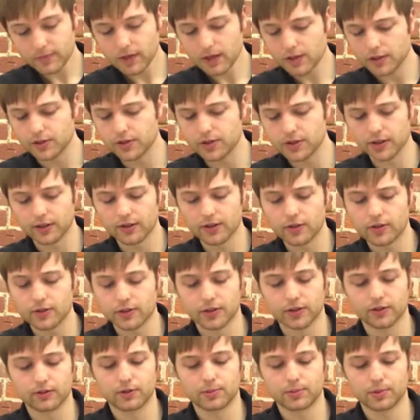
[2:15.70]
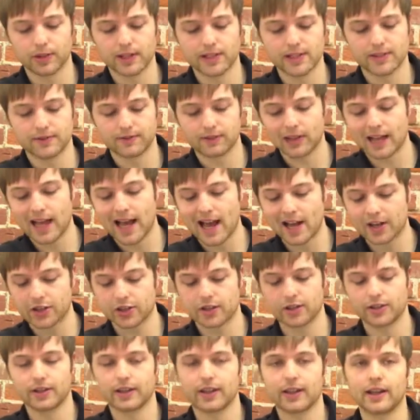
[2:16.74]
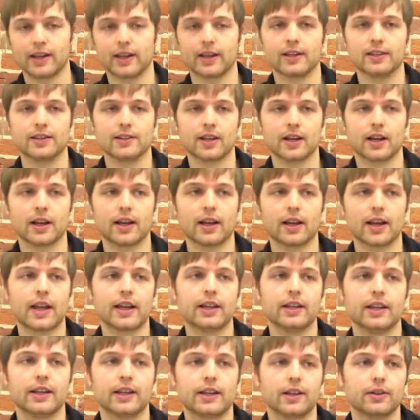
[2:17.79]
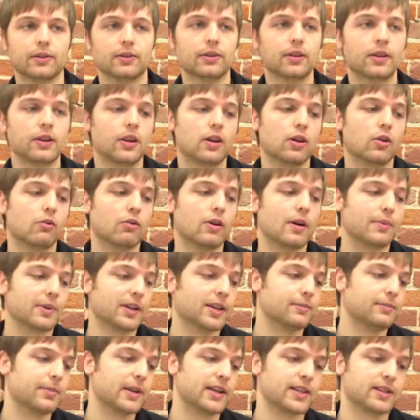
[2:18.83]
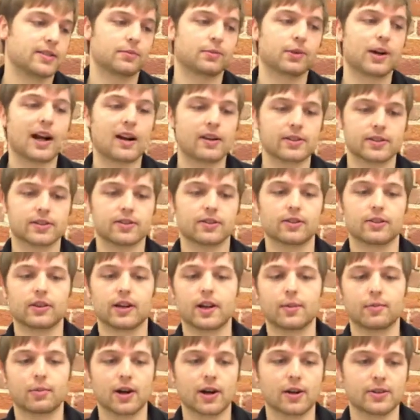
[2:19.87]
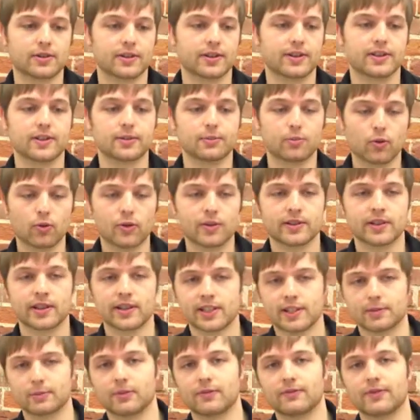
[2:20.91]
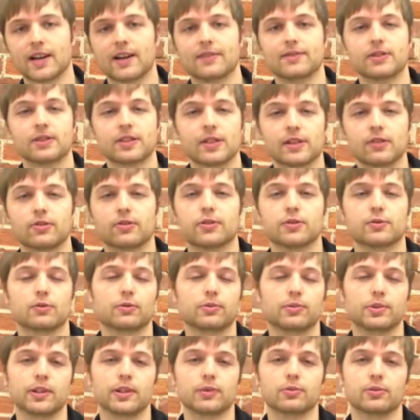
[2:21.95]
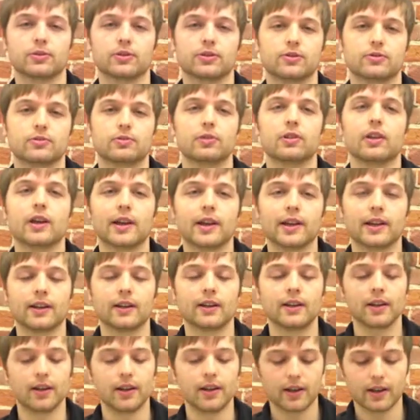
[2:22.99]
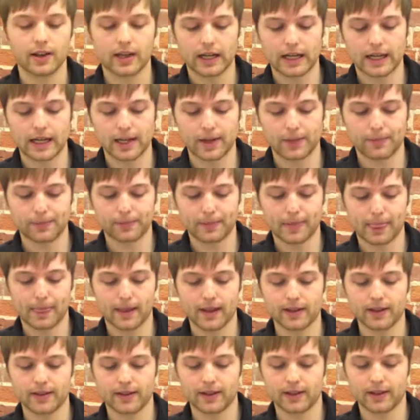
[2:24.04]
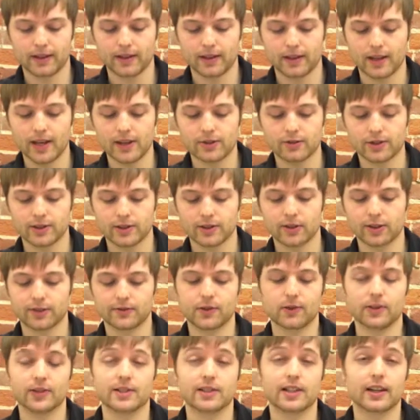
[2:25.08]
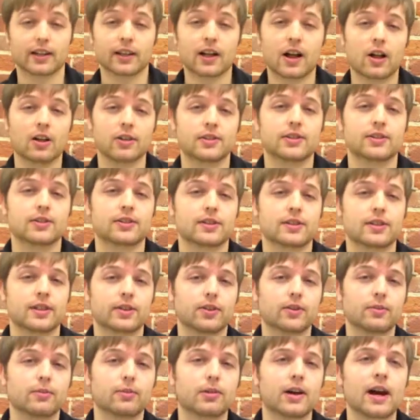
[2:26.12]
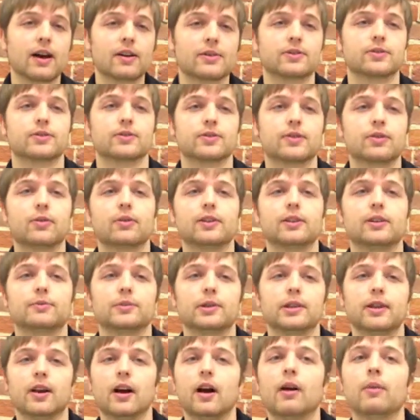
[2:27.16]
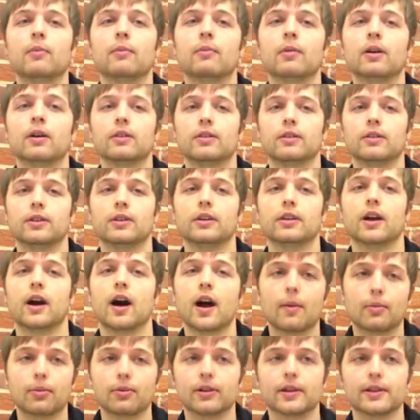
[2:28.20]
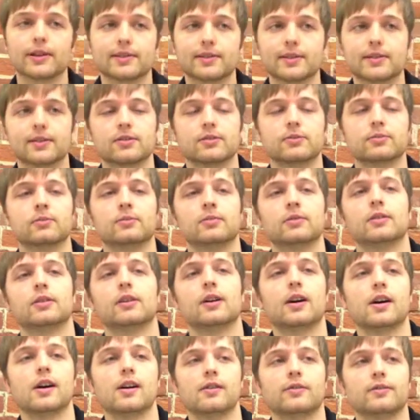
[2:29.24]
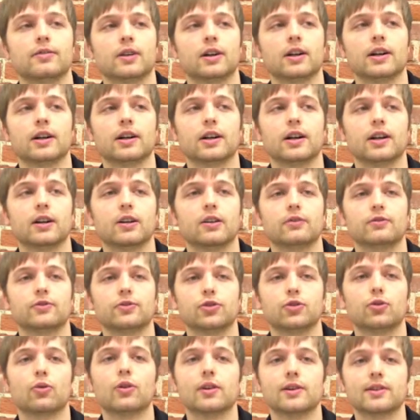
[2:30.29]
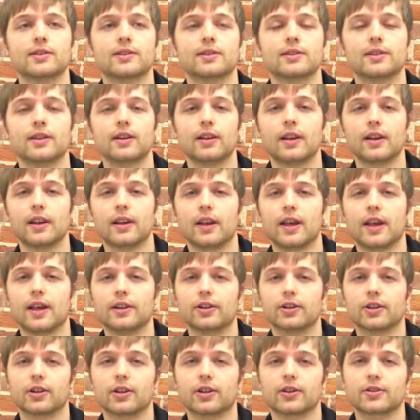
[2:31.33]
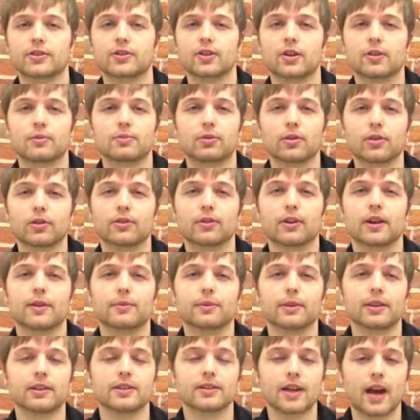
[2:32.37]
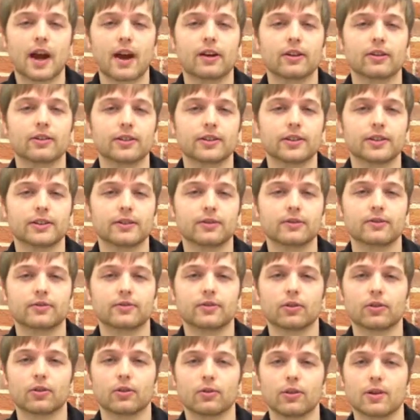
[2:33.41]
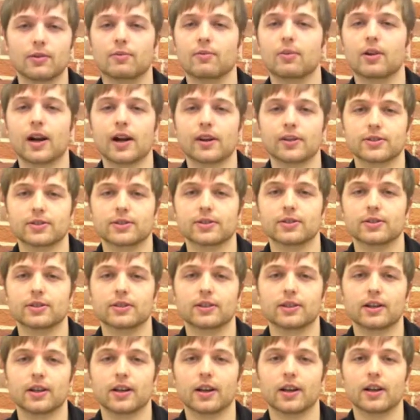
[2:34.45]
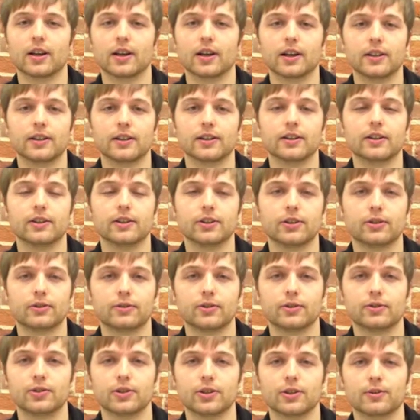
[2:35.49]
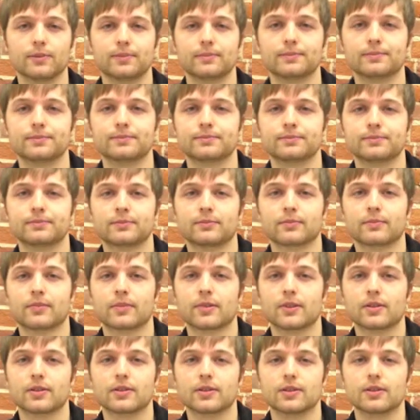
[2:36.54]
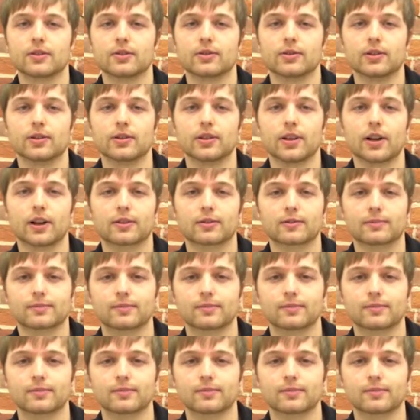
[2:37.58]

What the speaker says: Using those, you can replace Flash and any WebKit-based browser, or any browser that supports HTML5 standards will be able to play it. And the end result of all these technologies is that the browser is going to become the operating system of choice, and you're going to start programming entirely for the web browser in the near future. So good luck.